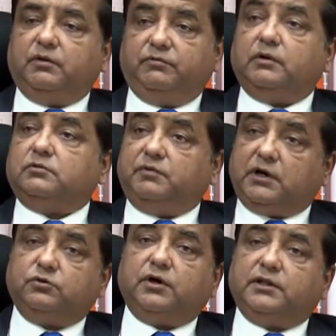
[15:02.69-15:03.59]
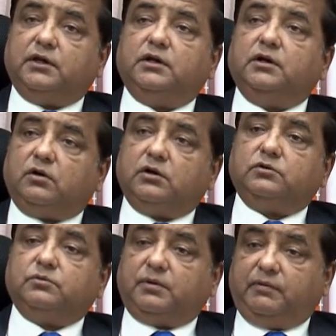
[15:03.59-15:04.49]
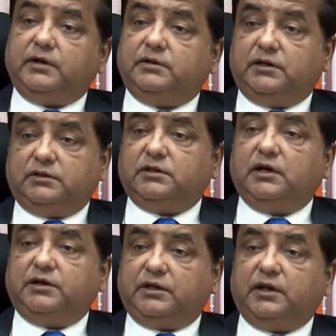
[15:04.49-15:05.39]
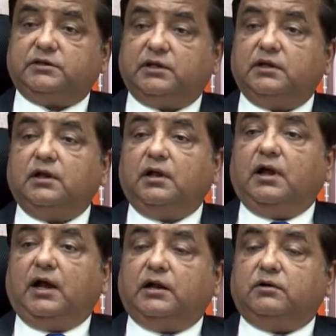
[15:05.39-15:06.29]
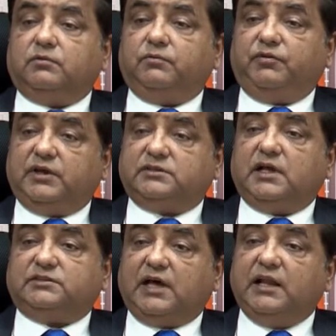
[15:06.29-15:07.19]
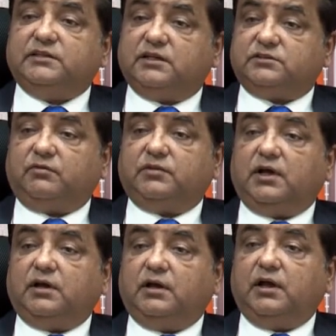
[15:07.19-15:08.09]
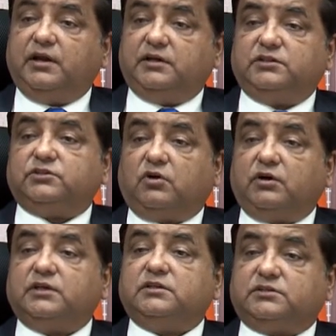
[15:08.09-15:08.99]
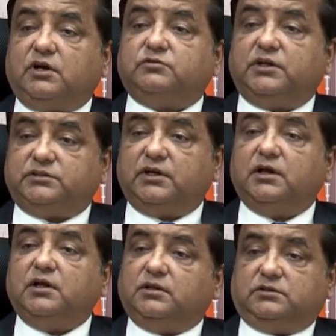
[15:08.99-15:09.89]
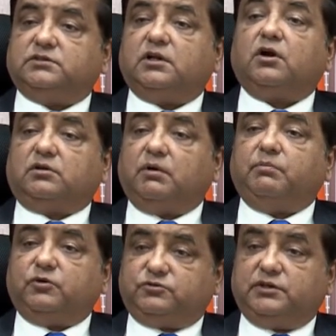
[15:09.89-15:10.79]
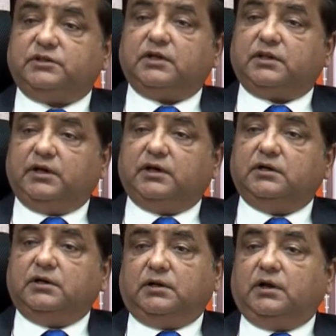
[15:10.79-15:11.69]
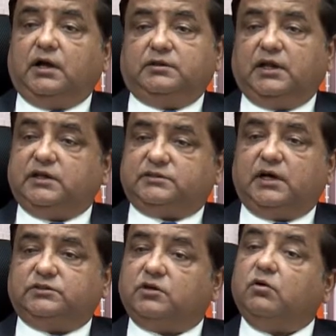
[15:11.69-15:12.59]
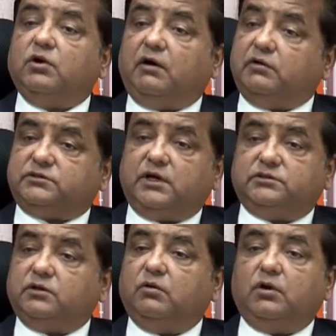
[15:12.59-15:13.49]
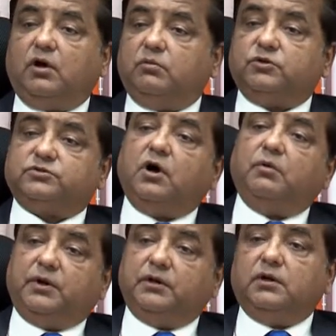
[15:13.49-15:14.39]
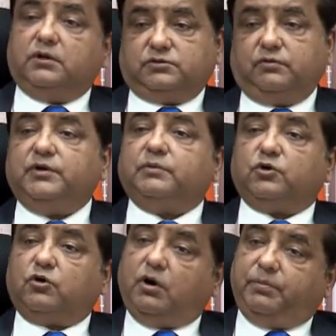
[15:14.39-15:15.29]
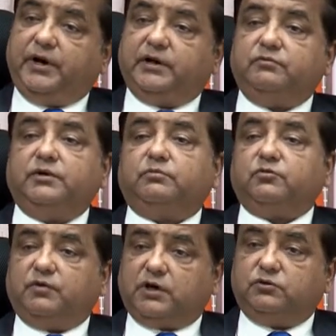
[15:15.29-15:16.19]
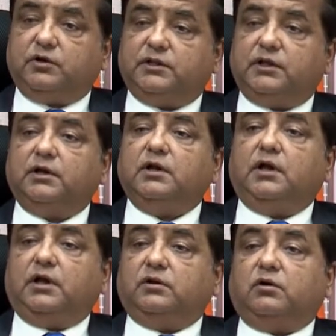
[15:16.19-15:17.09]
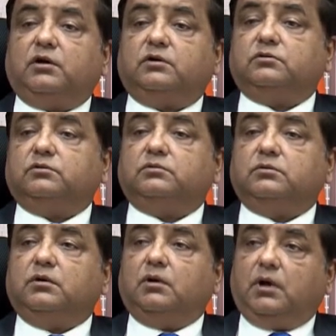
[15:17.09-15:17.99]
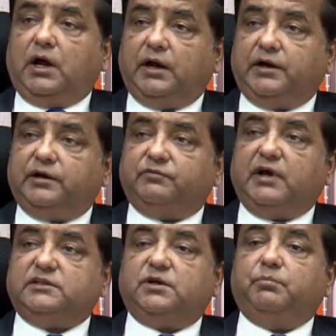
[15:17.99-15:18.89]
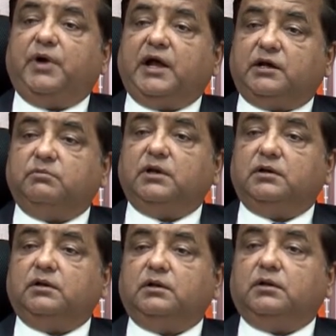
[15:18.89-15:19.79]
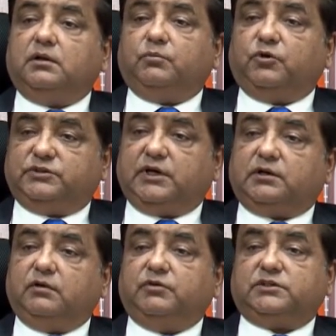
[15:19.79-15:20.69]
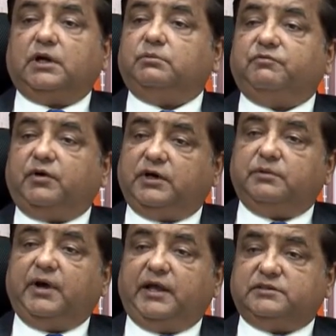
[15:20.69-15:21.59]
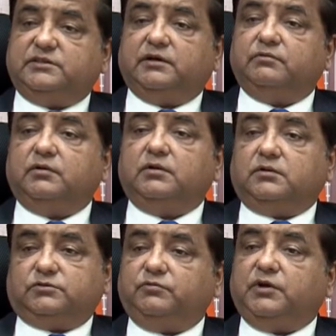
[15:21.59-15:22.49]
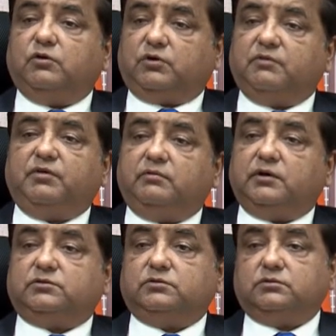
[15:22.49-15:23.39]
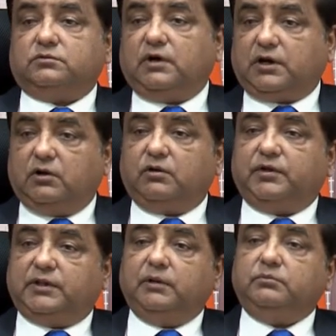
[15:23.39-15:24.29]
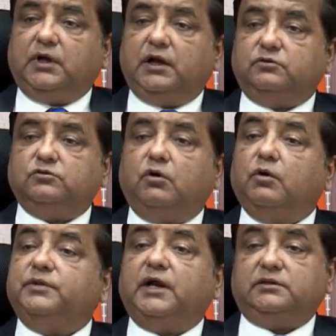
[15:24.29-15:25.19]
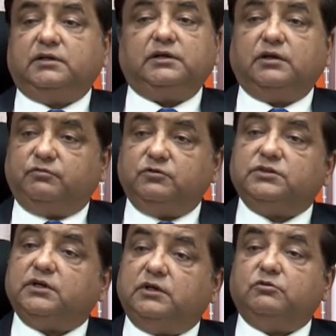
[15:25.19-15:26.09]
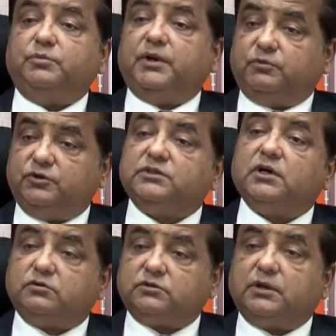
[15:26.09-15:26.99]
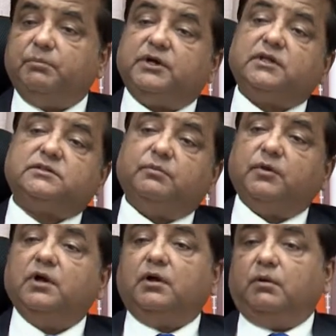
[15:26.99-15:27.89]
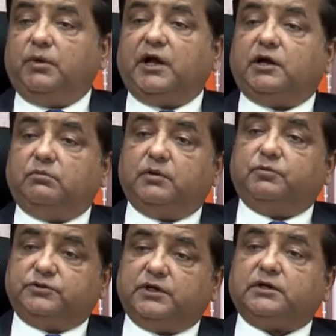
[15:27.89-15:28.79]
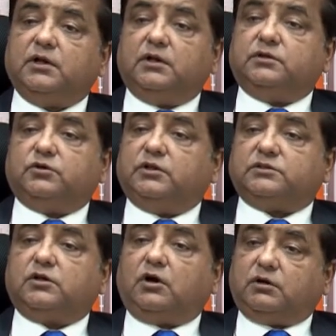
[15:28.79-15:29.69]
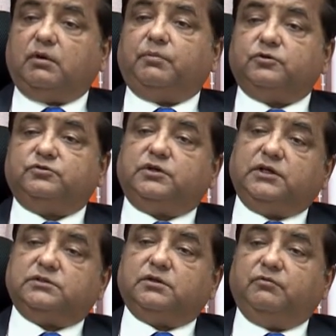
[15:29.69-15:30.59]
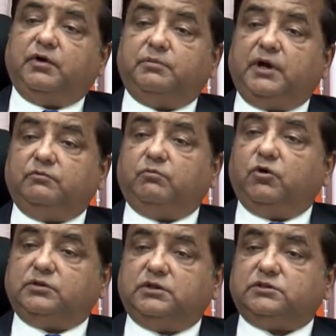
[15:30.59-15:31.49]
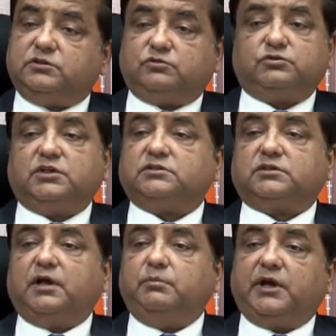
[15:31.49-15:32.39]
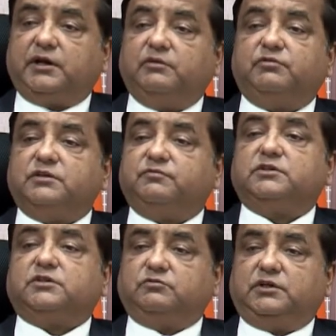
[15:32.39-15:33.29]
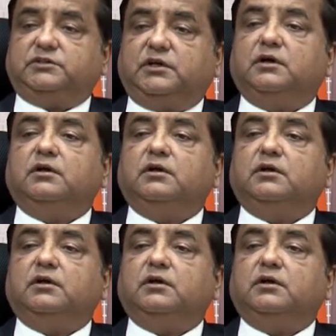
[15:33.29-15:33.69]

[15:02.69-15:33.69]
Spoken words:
We have to work together in order to provide the regional integration and face the challenges of the energy shortage in South Asia. There's a lot of opportunities are there, and their strategic goal, our strategic goal are almost common. So we have to cooperate, we have to work together in order to identify some bankable project which can be funded by SDF. So we are looking forward to work along with them, and do hope that in the near future they would be in a position to submit us some bankable project. So there's a lot of opportunities whereby both these institutions can make a difference for South Asia.